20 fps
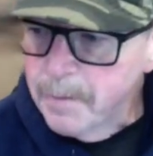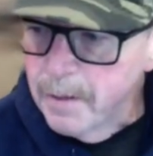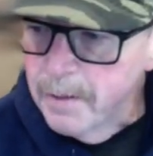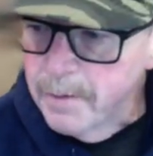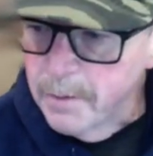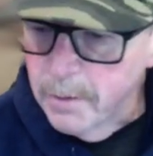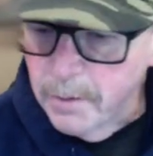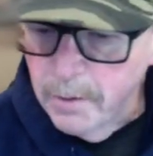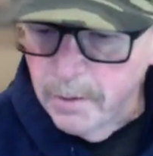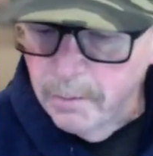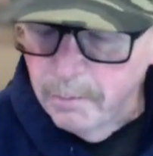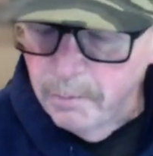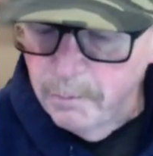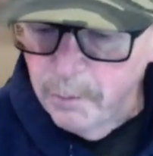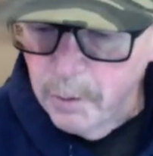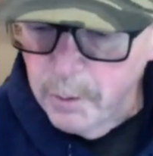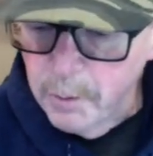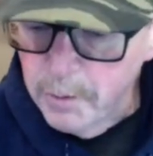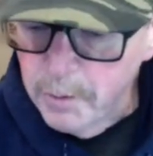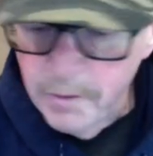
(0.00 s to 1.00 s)
so your
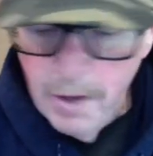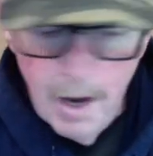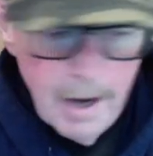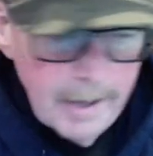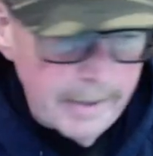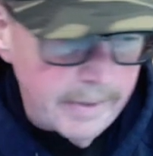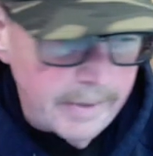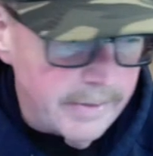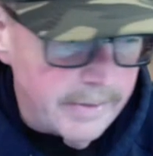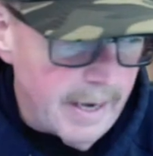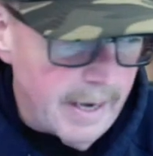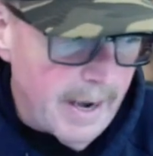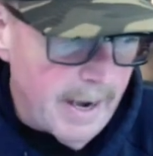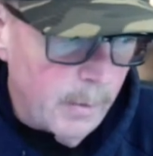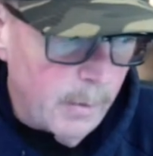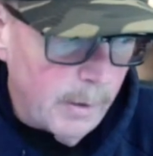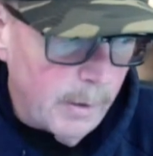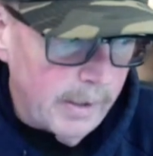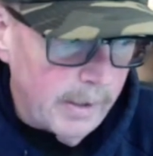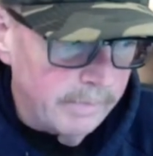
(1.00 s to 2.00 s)
first thought is, yeah,
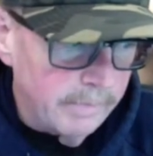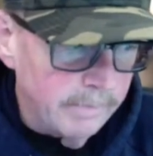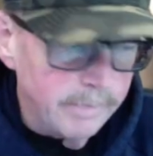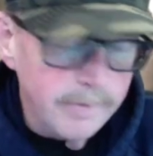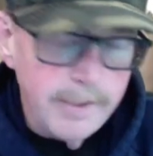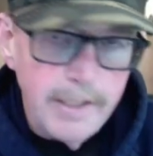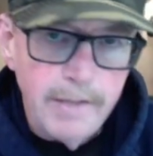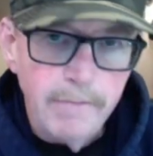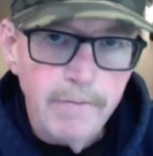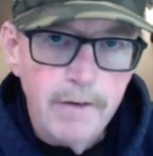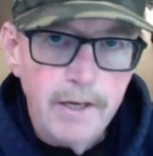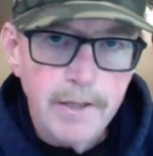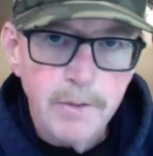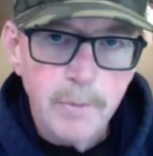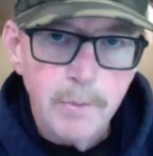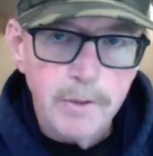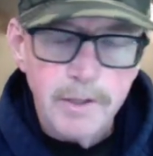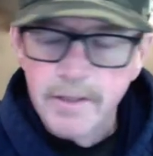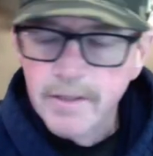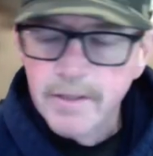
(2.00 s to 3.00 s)
well, defense
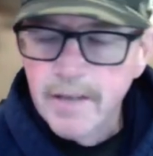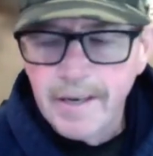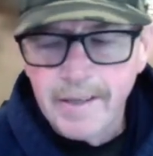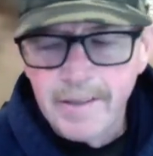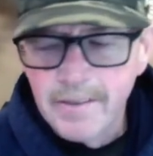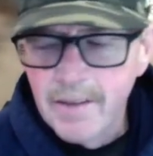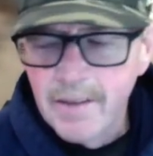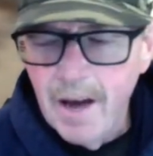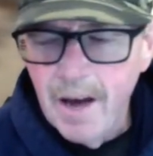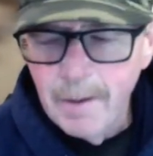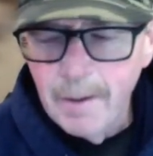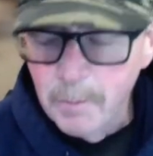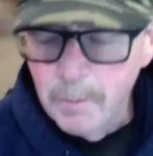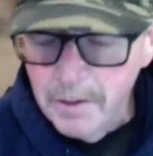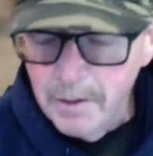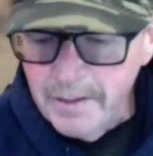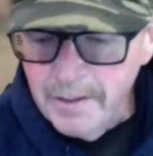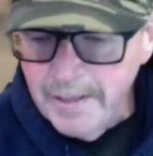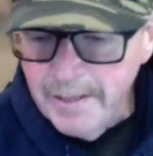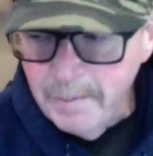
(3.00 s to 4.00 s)
was a second thought. It
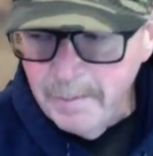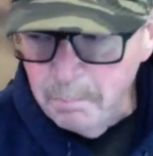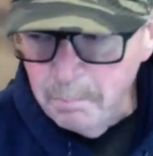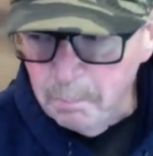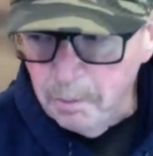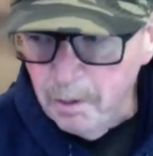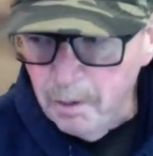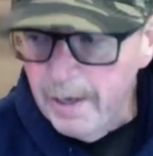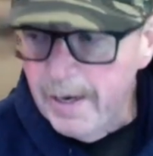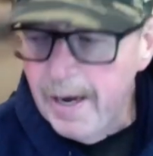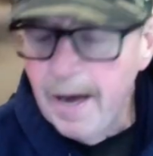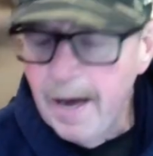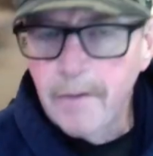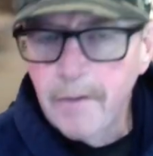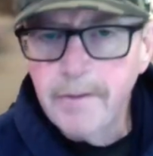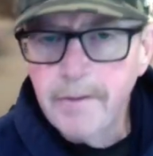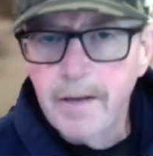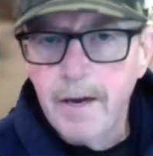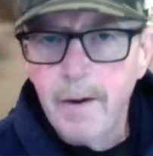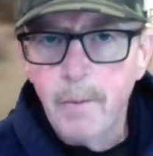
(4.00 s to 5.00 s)
really didn't play
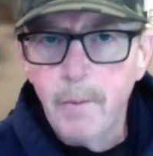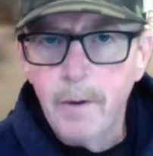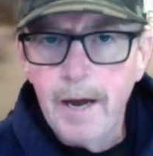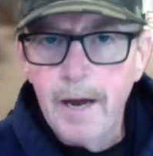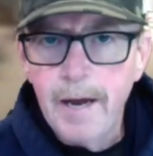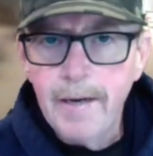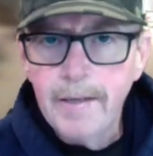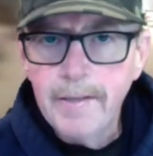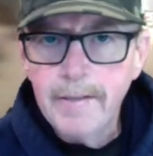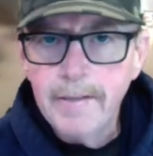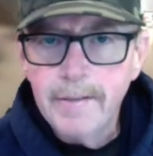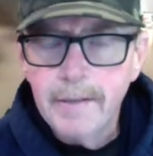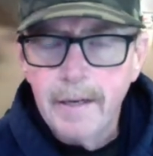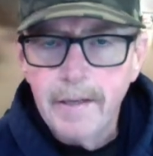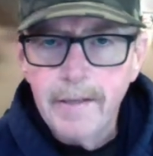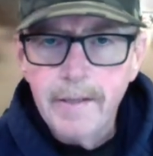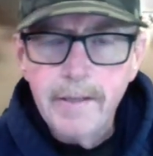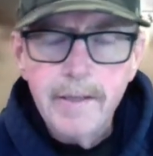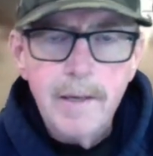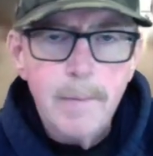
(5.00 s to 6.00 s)
out that way. I didn't,
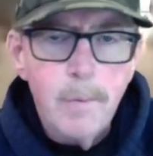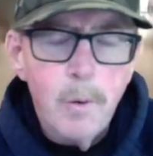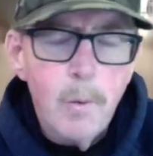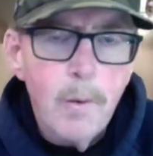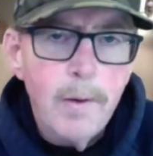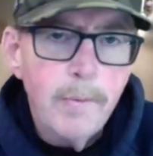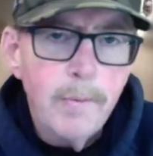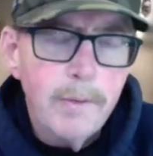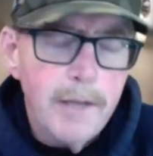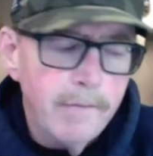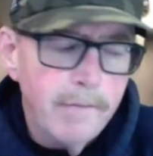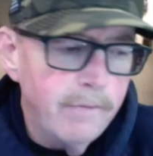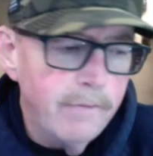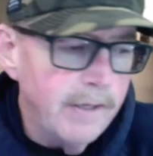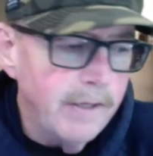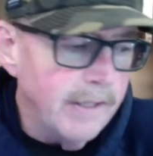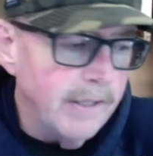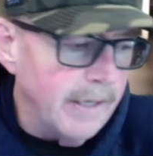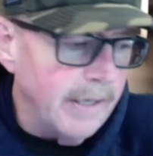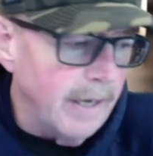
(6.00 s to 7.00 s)
I didn't come away with that
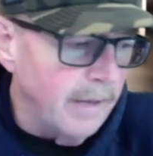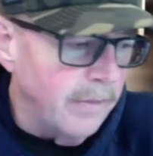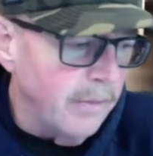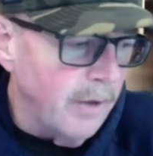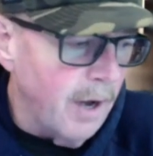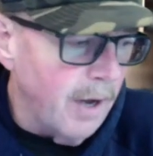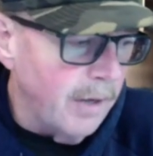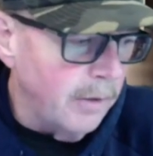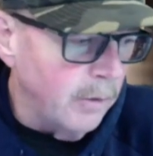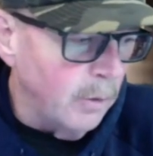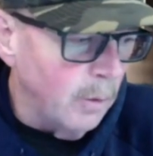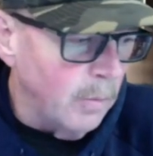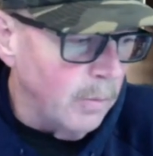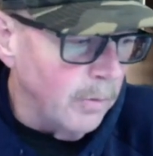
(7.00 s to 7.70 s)
feeling. I thought Normal